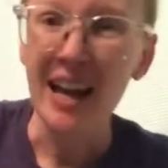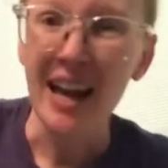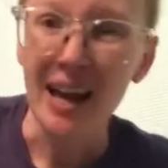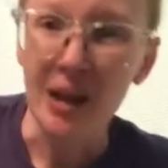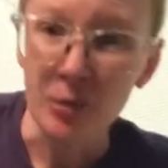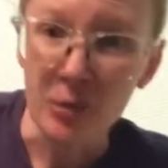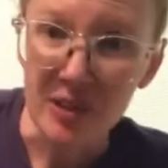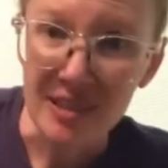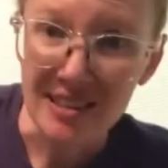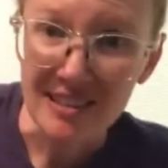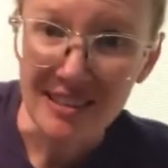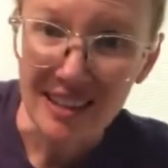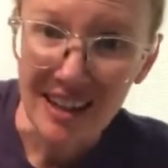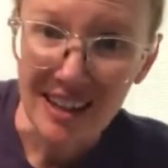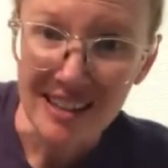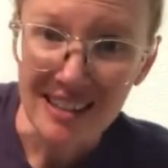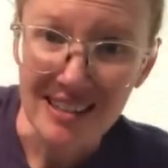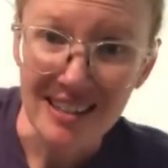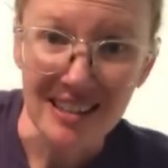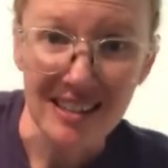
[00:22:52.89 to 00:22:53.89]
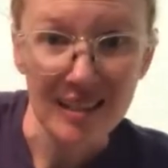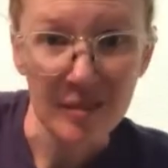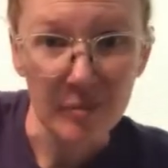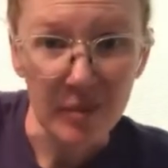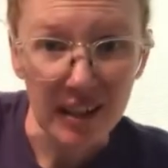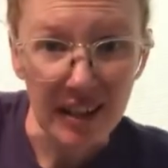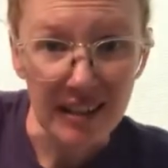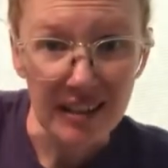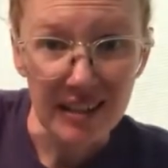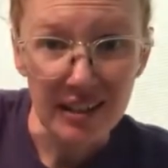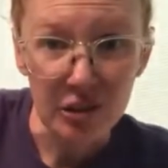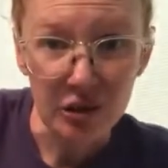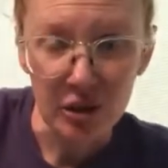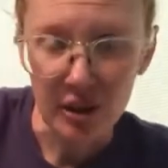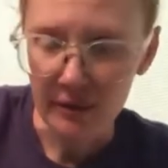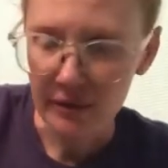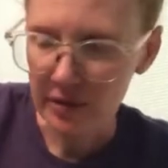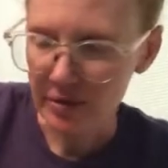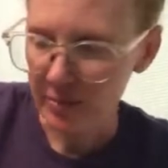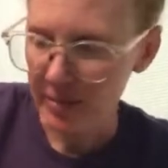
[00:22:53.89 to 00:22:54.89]
And what's nice is because it's a
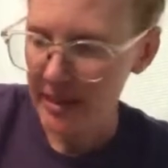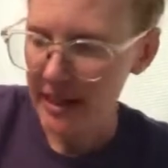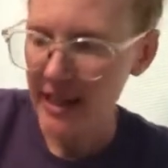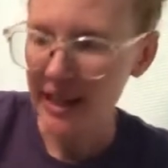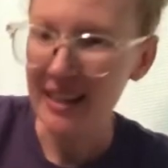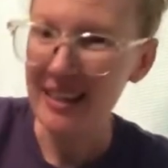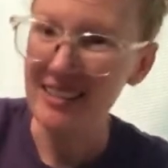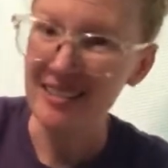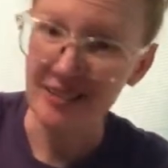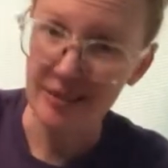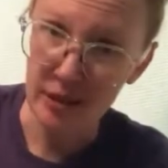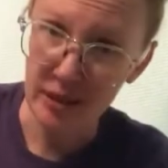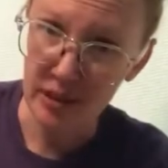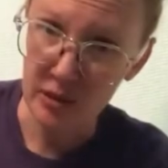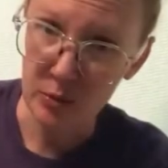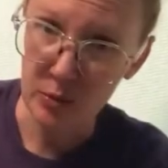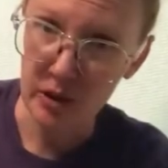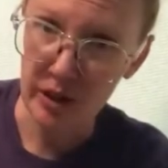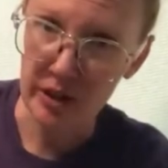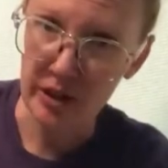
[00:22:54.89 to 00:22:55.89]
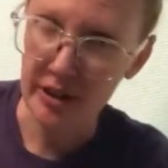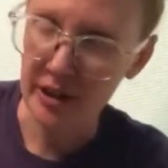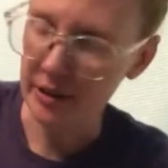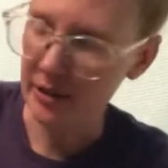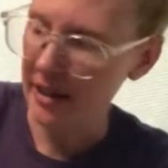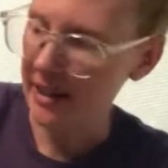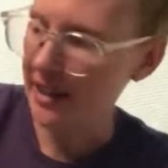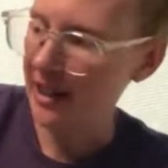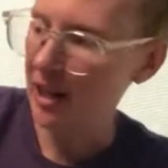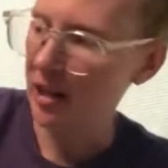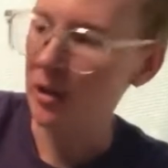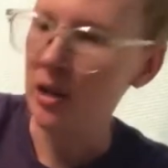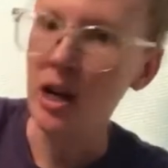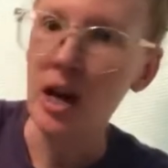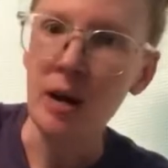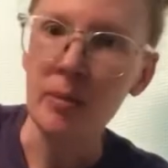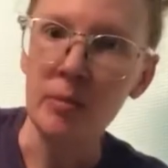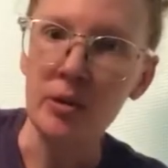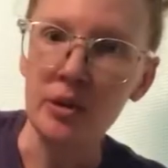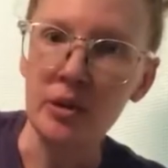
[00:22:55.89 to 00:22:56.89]
travel bidet, there is water in it right now,
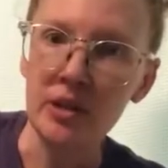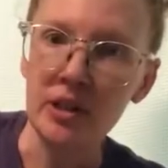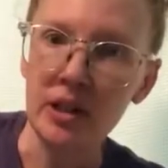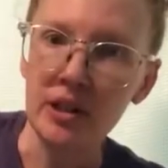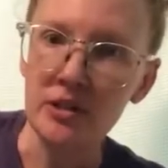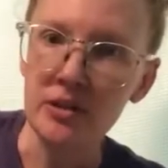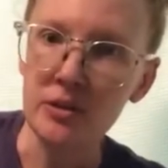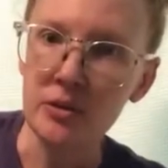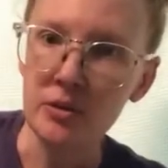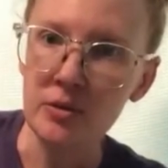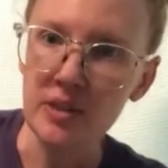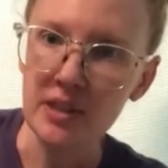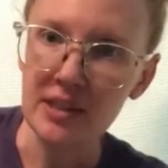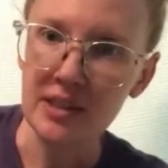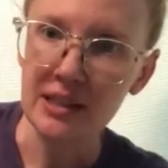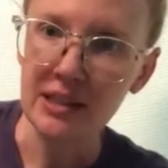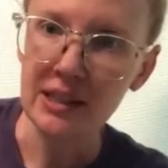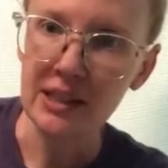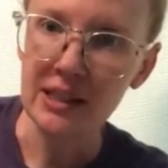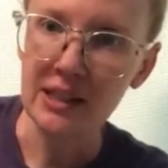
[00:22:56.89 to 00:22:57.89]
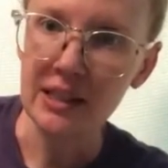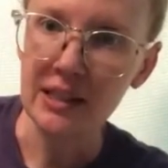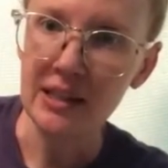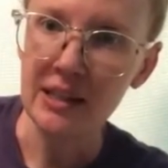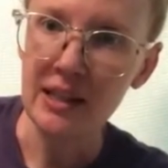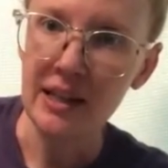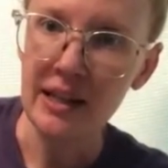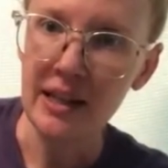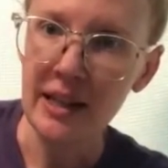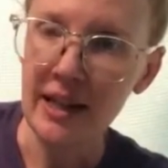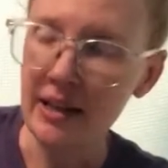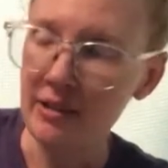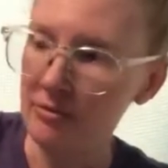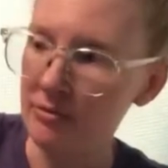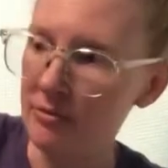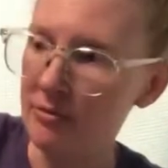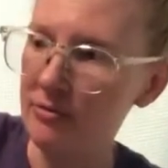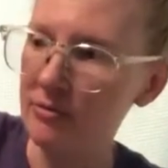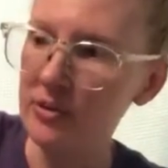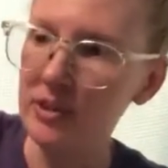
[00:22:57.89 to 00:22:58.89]
but you can unscrew this lid and
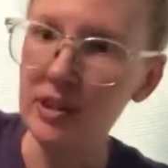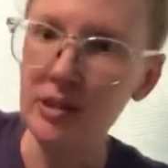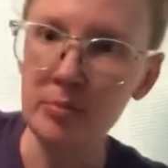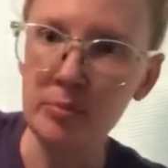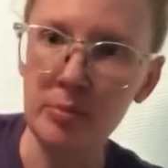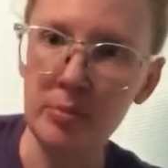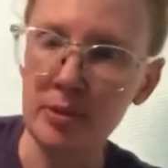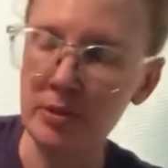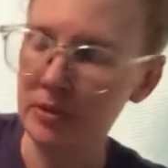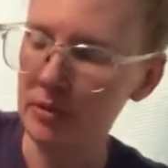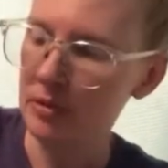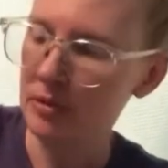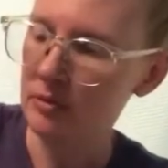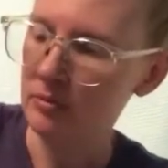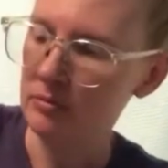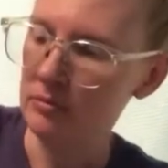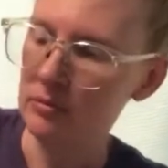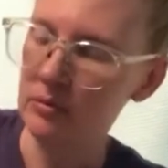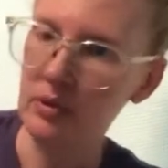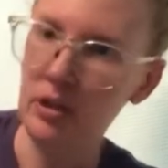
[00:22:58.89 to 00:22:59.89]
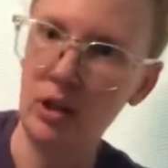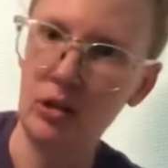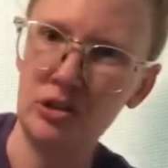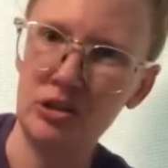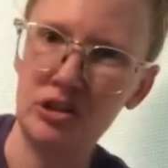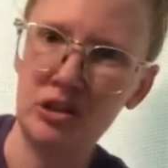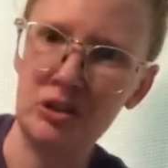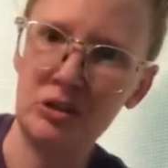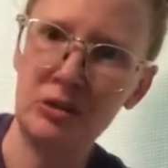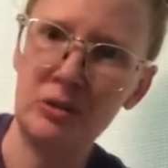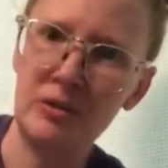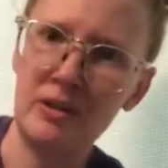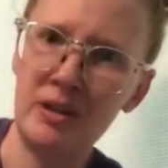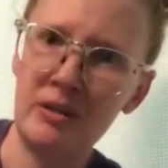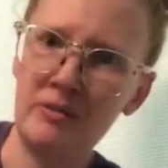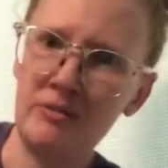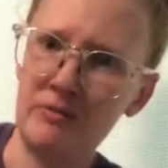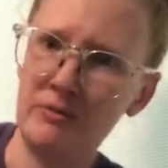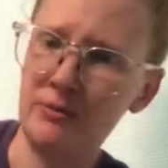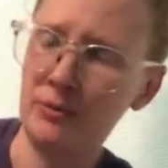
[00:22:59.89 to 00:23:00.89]
flip. I'll show you
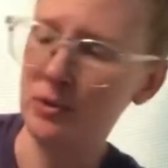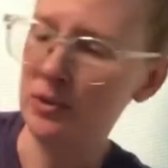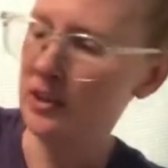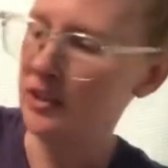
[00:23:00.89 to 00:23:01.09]
without fully